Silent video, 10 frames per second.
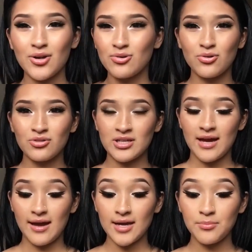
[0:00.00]
don't know, the
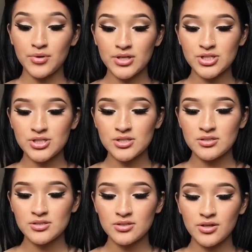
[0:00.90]
eye brushes
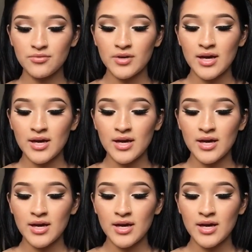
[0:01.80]
and stuff.